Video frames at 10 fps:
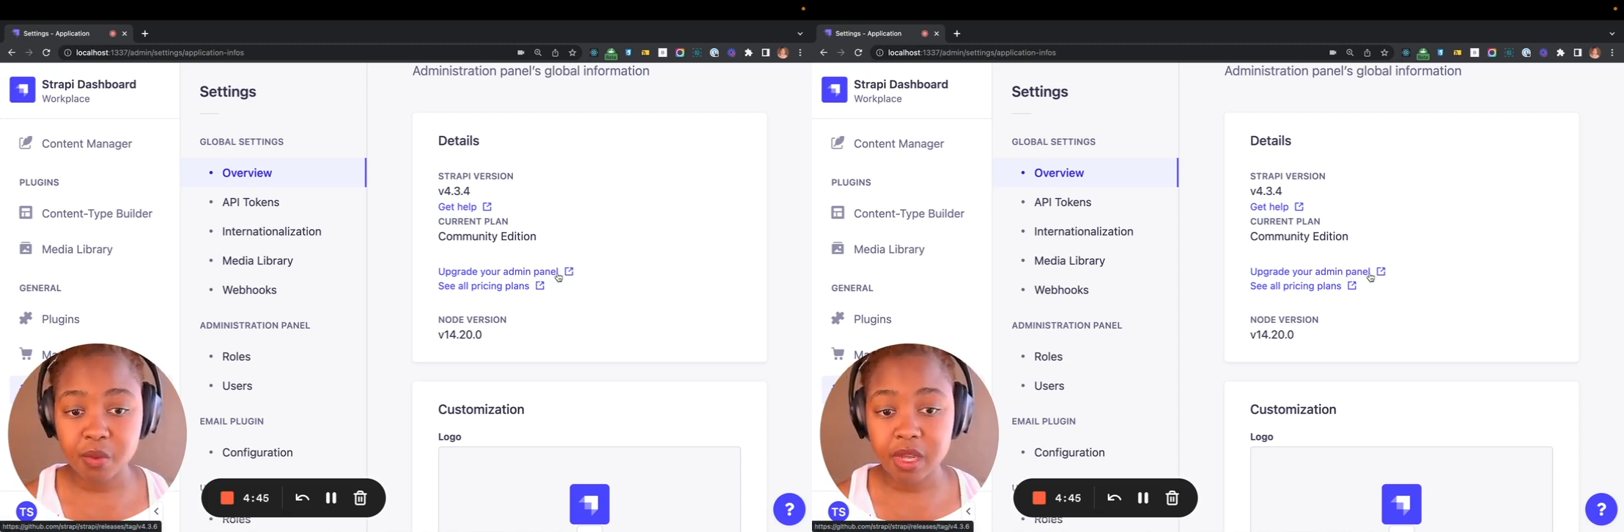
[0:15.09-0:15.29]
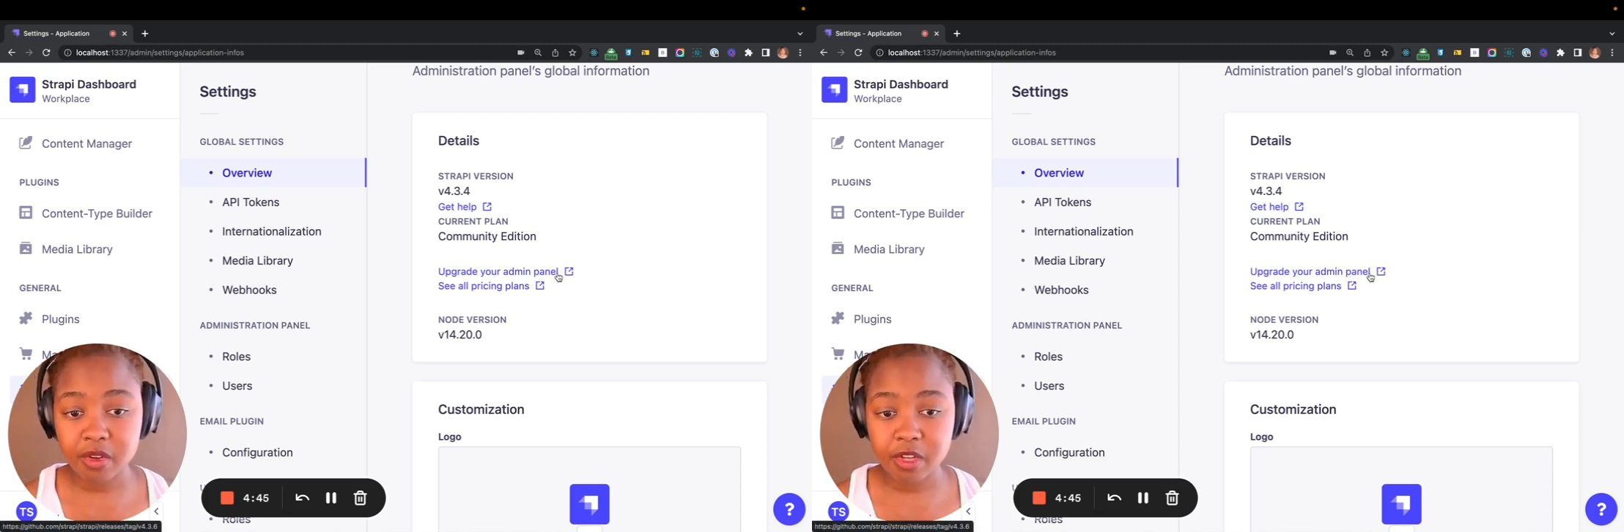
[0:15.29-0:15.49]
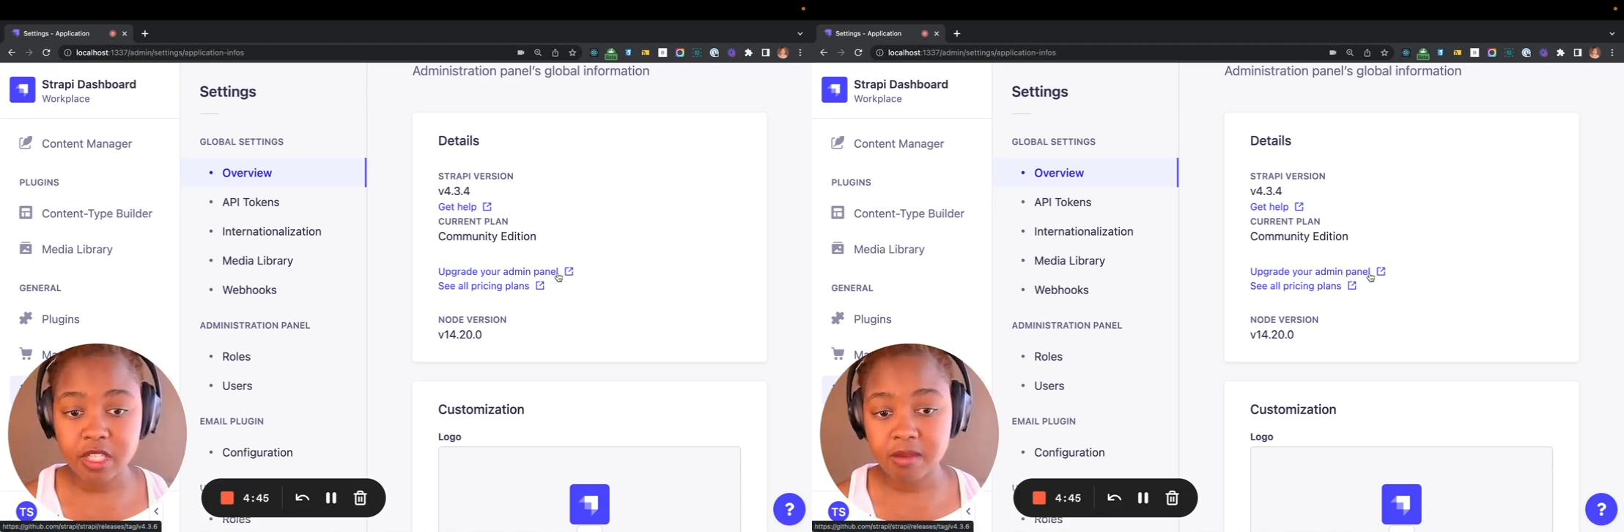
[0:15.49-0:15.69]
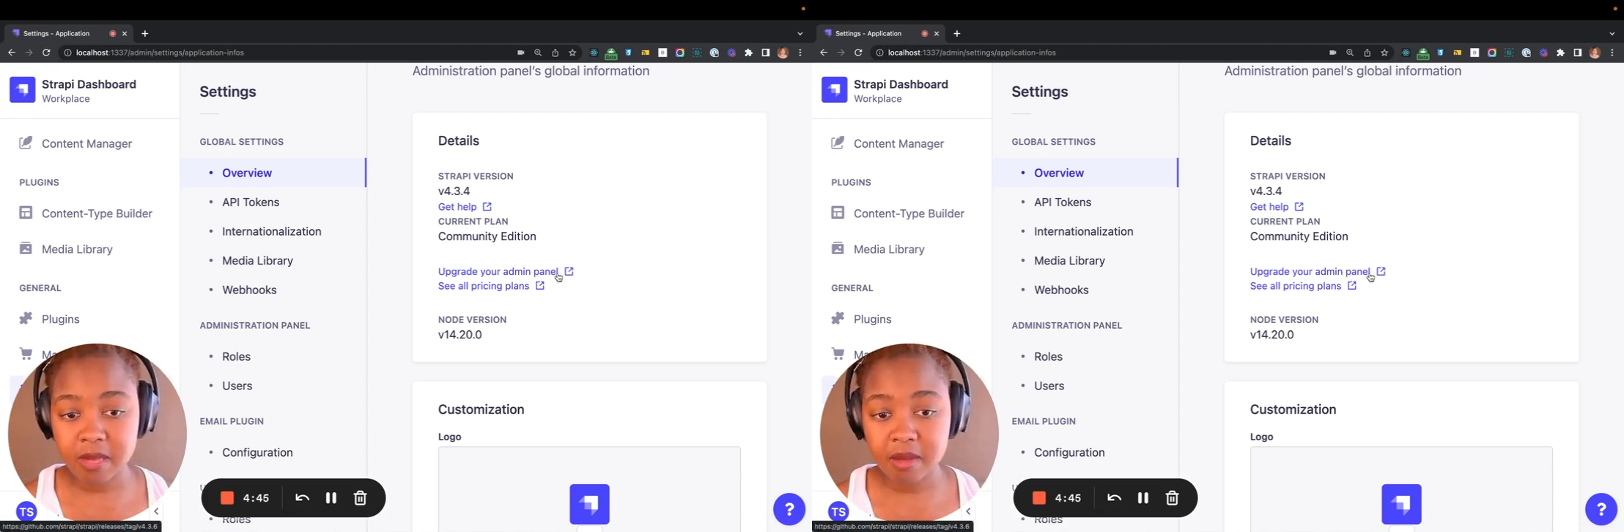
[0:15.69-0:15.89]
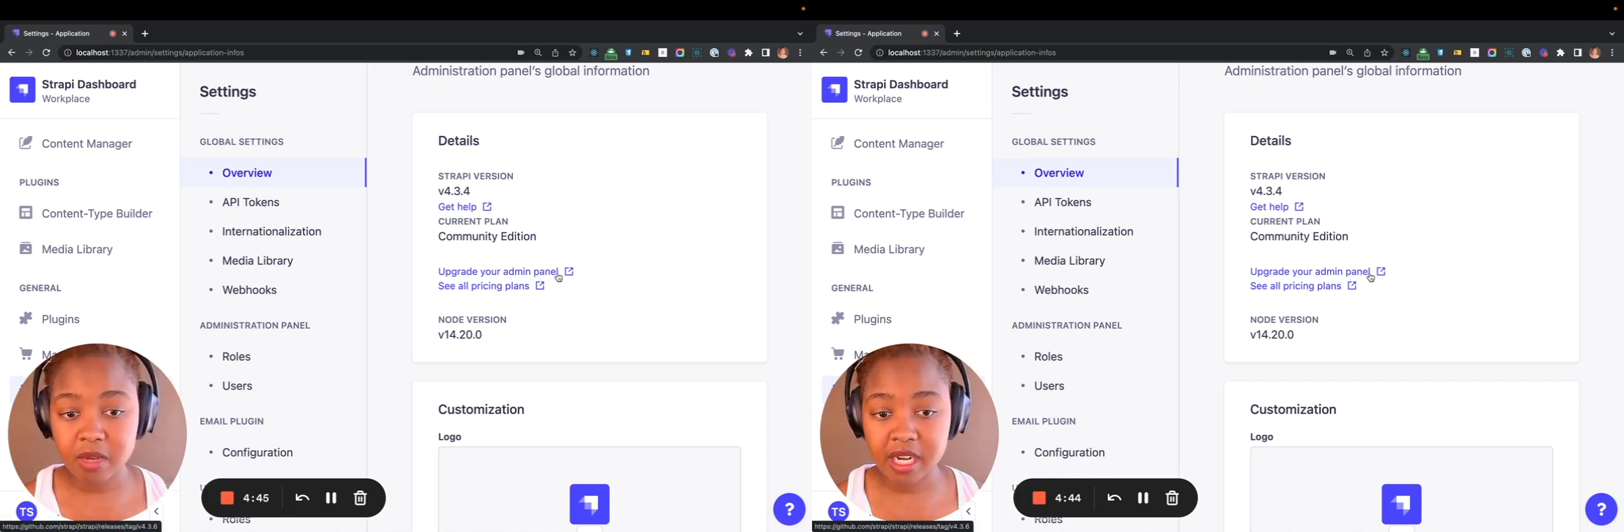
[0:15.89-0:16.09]
we are going to be
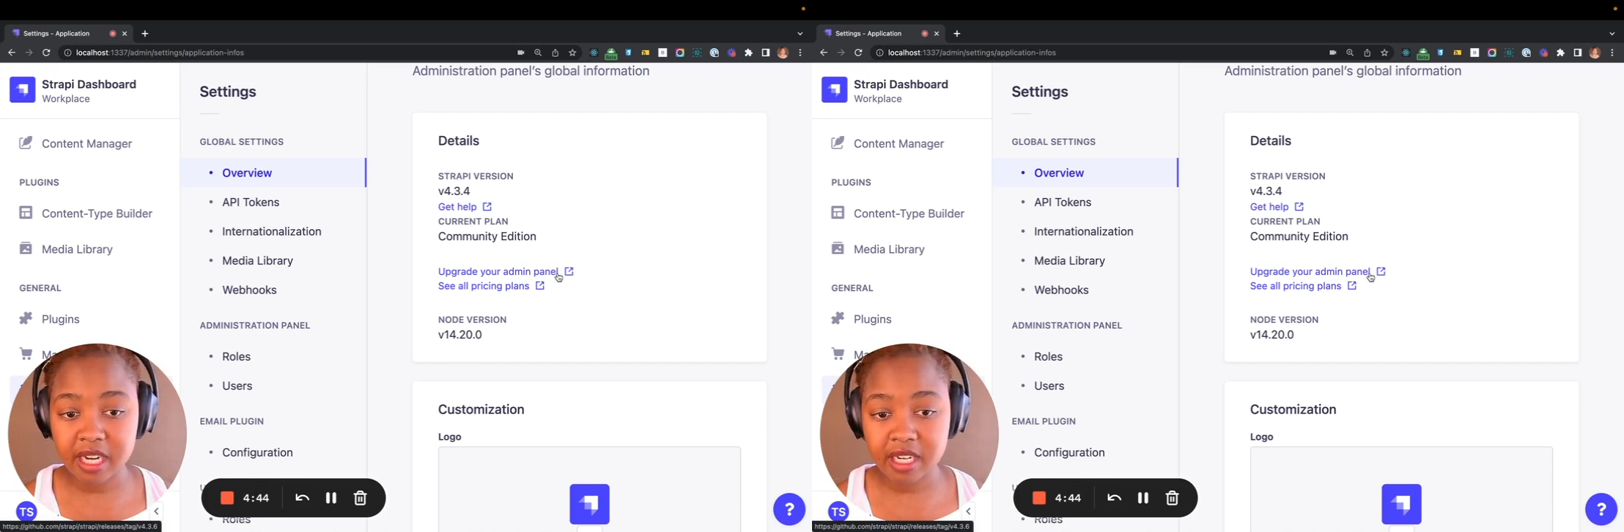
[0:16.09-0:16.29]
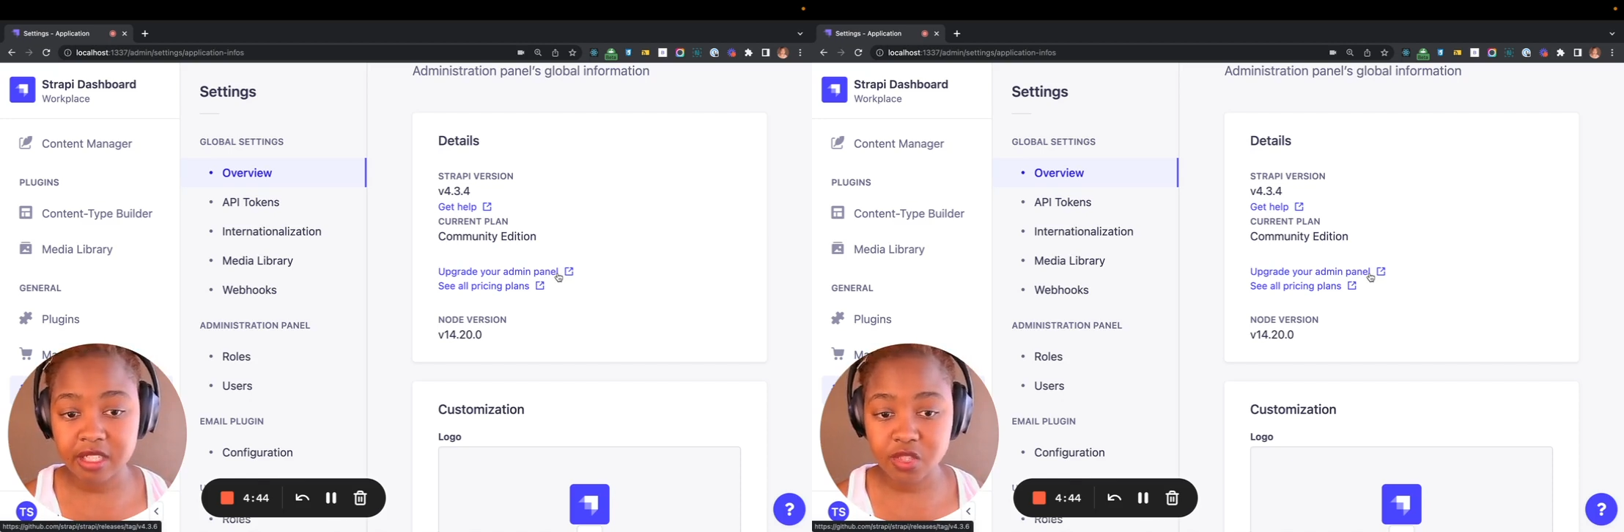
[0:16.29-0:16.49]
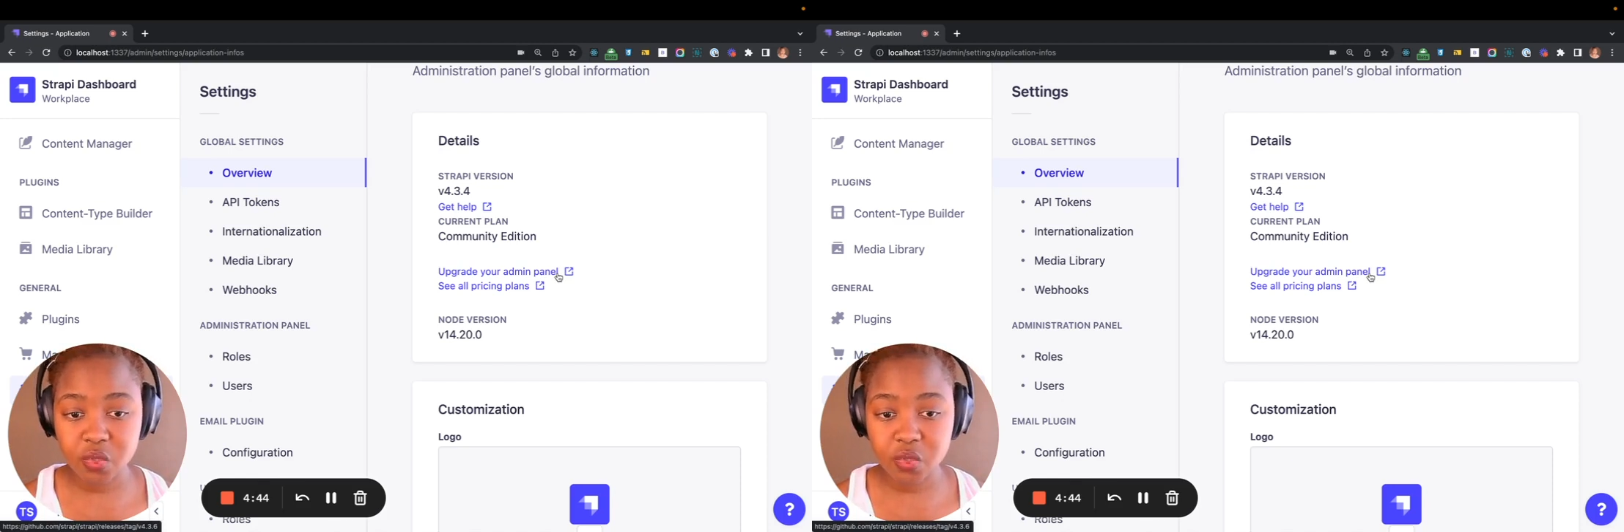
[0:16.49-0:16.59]
upgrading